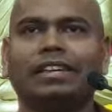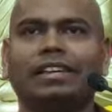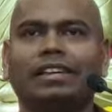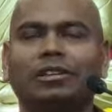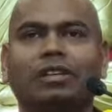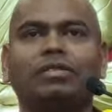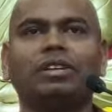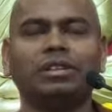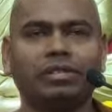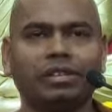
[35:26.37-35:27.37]
You have
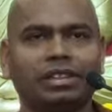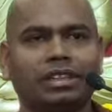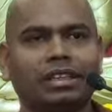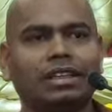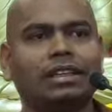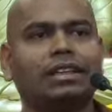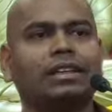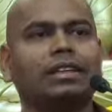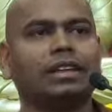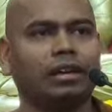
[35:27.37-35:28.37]
universal
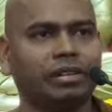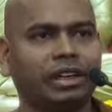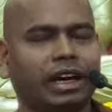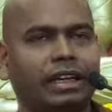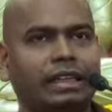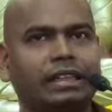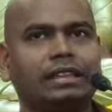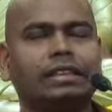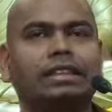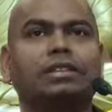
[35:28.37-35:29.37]
loving
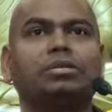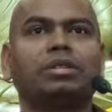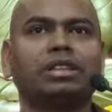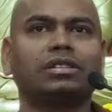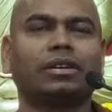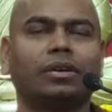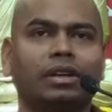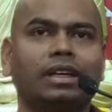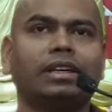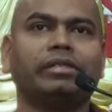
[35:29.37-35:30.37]
kindness towards all
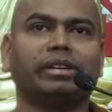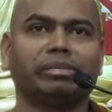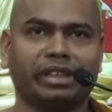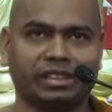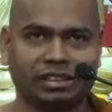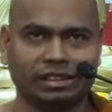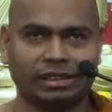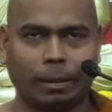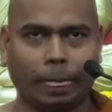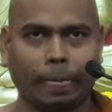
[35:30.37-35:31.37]
living beings.
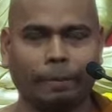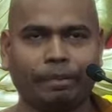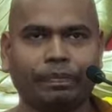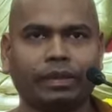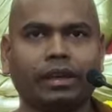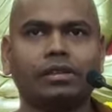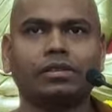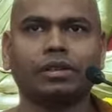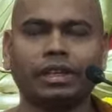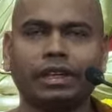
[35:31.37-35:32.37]
So
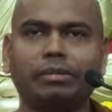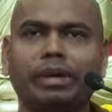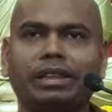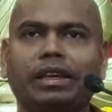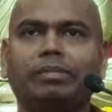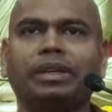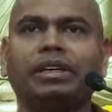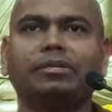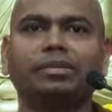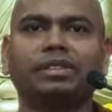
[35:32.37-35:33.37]
here, metta
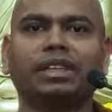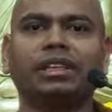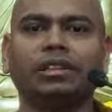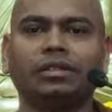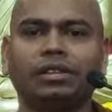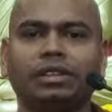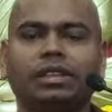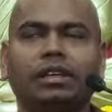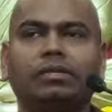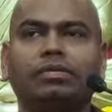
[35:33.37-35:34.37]
becomes a
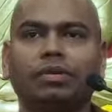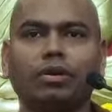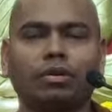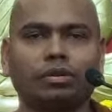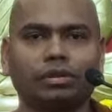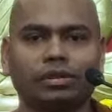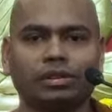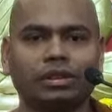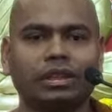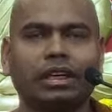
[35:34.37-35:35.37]
universal force,
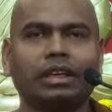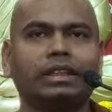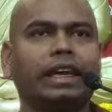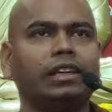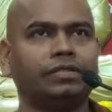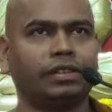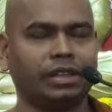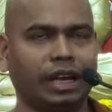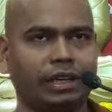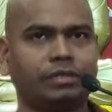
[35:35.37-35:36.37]

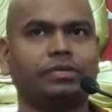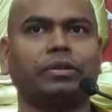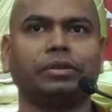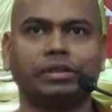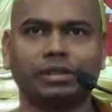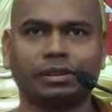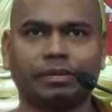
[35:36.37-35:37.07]
infinite force.